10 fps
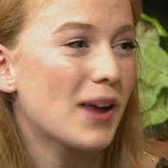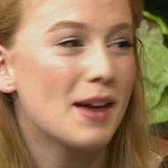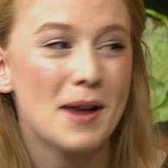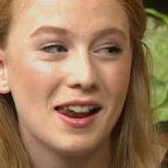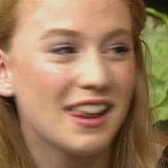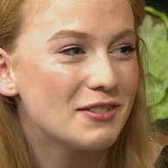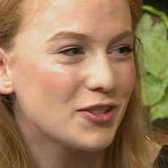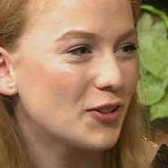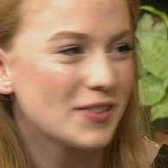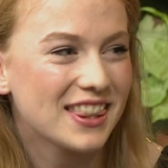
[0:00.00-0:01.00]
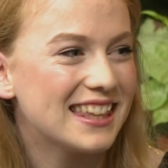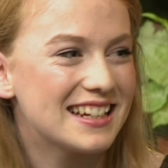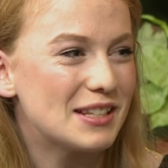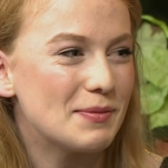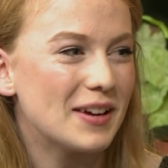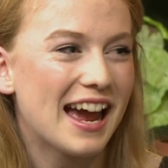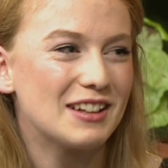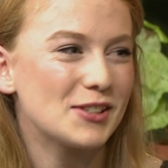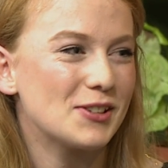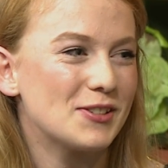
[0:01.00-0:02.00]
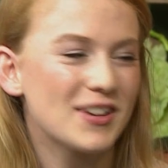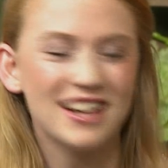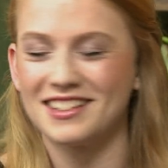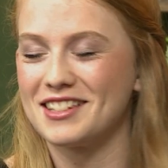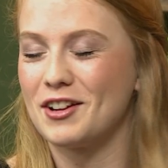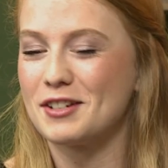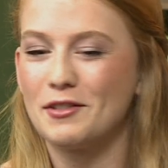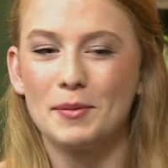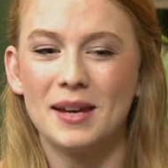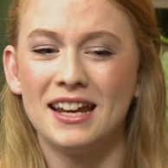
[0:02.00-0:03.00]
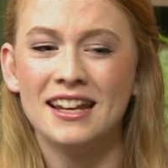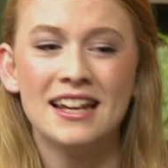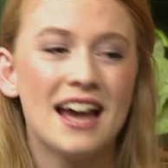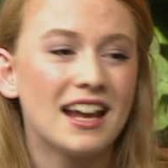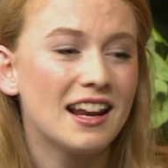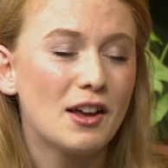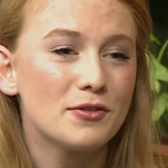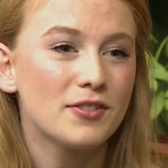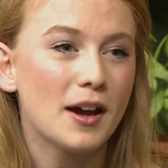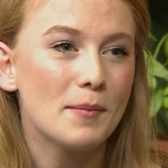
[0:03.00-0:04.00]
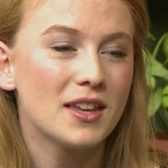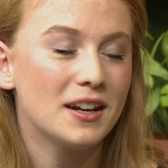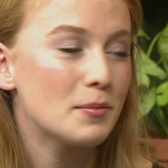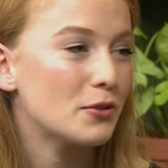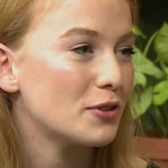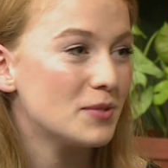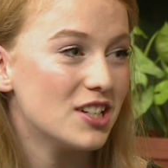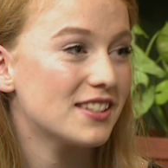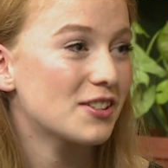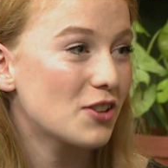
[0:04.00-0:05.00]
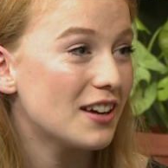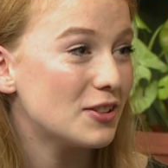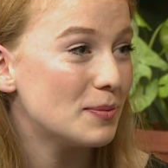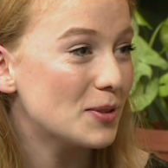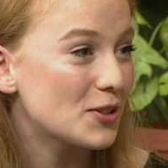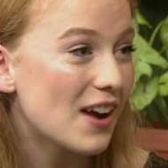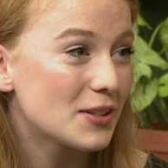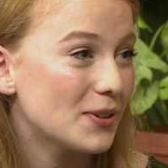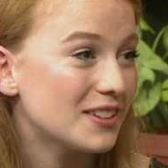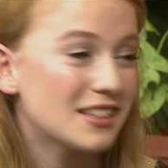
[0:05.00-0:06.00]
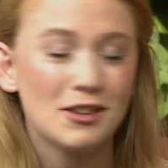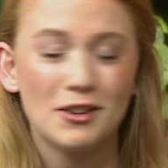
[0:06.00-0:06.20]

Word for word: it's where my love for theatre began. So it's very nostalgic for me. And I love um, the number from Jesus Christ Superstar as well.